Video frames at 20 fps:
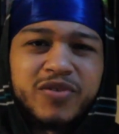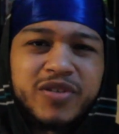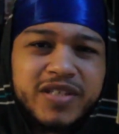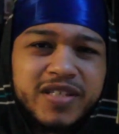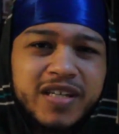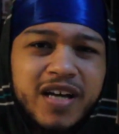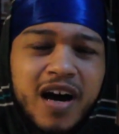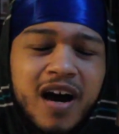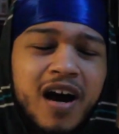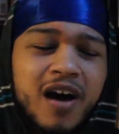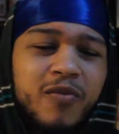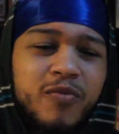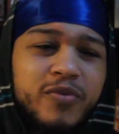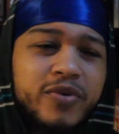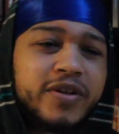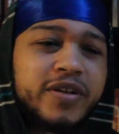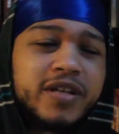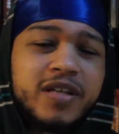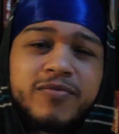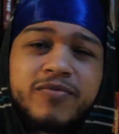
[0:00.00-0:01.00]
Chris
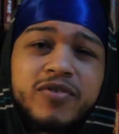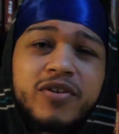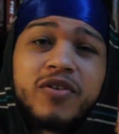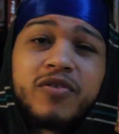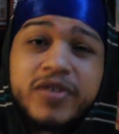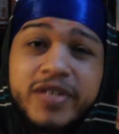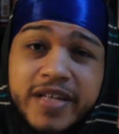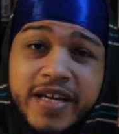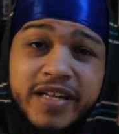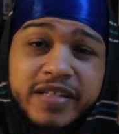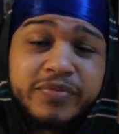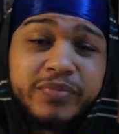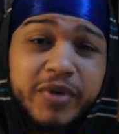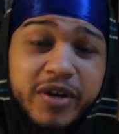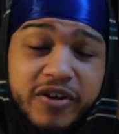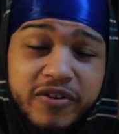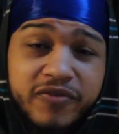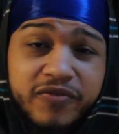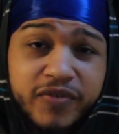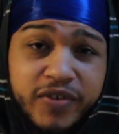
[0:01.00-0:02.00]
Godwin, even though he
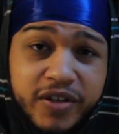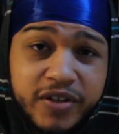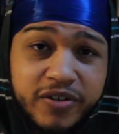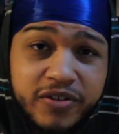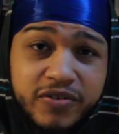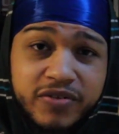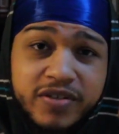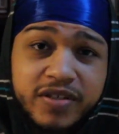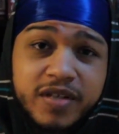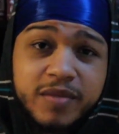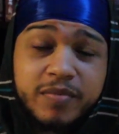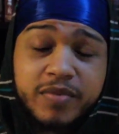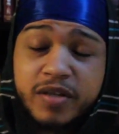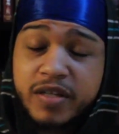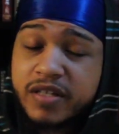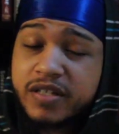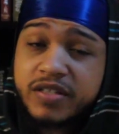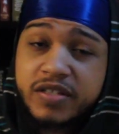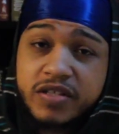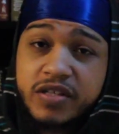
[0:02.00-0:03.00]
has butterfingers,
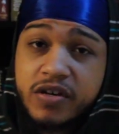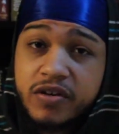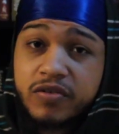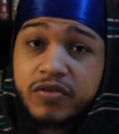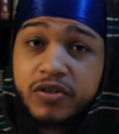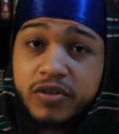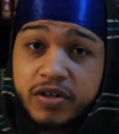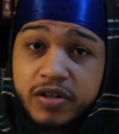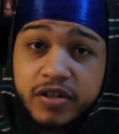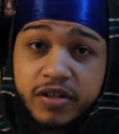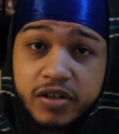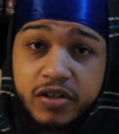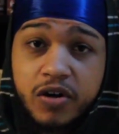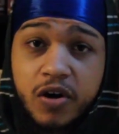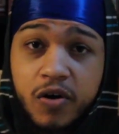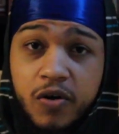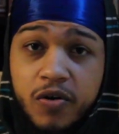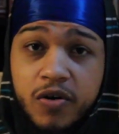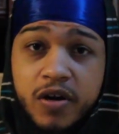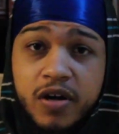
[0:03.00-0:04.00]
but he's still
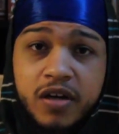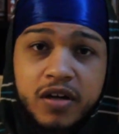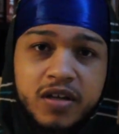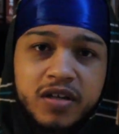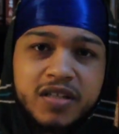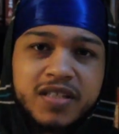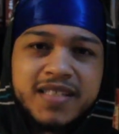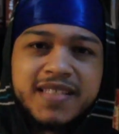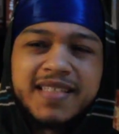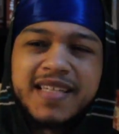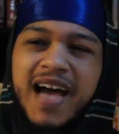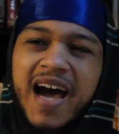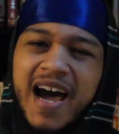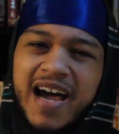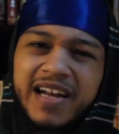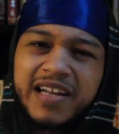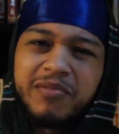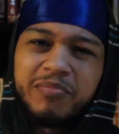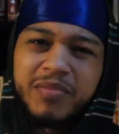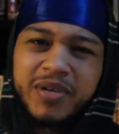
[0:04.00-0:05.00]
good though.
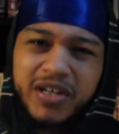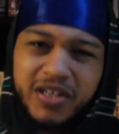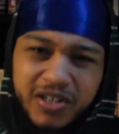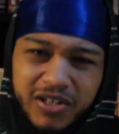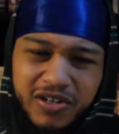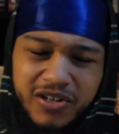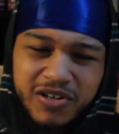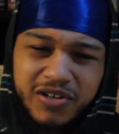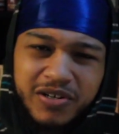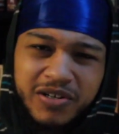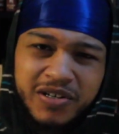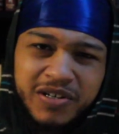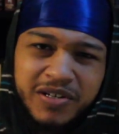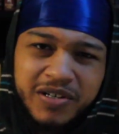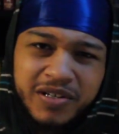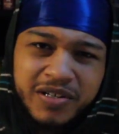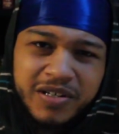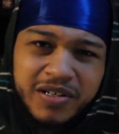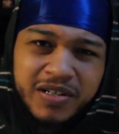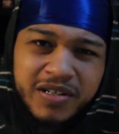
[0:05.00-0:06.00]
Scotty Miller,
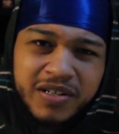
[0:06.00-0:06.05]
